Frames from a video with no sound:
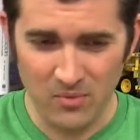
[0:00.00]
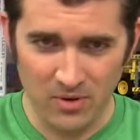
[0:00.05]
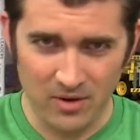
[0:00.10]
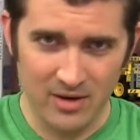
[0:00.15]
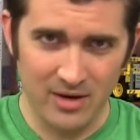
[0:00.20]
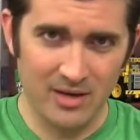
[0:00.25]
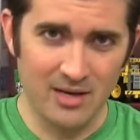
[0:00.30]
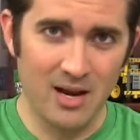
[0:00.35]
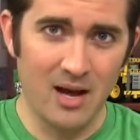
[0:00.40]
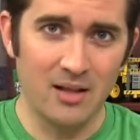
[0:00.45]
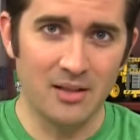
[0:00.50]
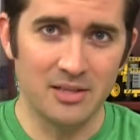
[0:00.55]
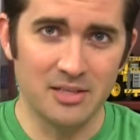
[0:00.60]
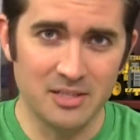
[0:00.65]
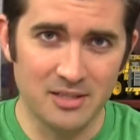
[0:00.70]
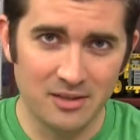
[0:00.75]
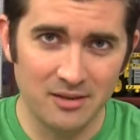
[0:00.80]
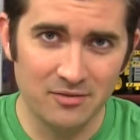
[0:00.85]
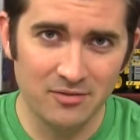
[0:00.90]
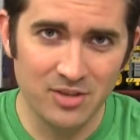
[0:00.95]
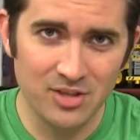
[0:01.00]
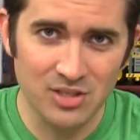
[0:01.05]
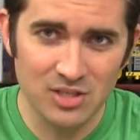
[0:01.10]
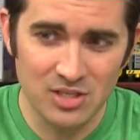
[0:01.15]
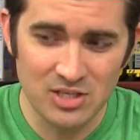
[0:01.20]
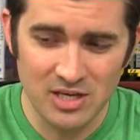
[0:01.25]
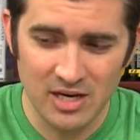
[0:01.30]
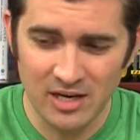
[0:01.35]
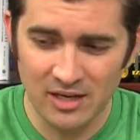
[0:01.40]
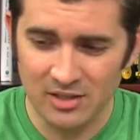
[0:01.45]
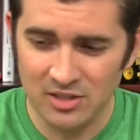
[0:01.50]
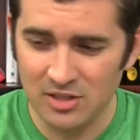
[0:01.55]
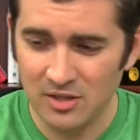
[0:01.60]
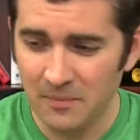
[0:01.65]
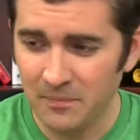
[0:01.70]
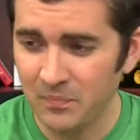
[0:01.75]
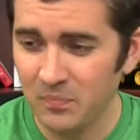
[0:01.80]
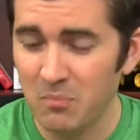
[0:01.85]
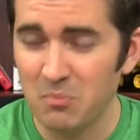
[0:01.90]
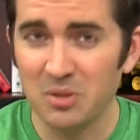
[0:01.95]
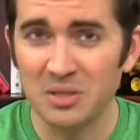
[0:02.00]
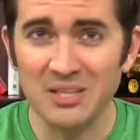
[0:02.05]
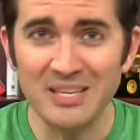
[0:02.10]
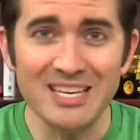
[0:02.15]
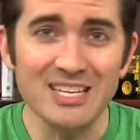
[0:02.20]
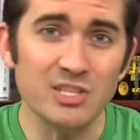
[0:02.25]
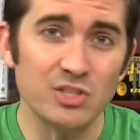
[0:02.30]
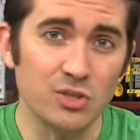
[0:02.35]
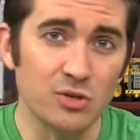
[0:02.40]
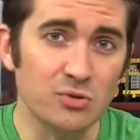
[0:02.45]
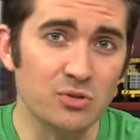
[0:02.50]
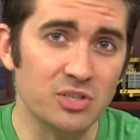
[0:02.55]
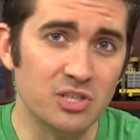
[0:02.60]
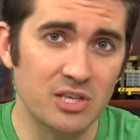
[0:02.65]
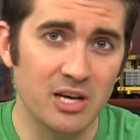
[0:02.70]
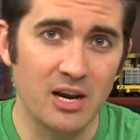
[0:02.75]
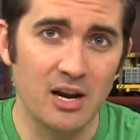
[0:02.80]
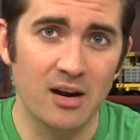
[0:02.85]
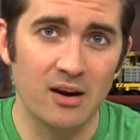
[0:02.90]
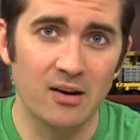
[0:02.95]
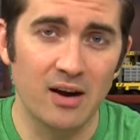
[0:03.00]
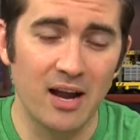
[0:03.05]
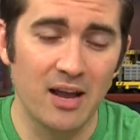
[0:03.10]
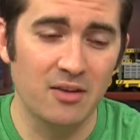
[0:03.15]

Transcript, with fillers: working knowledge of vintage inks, please do share.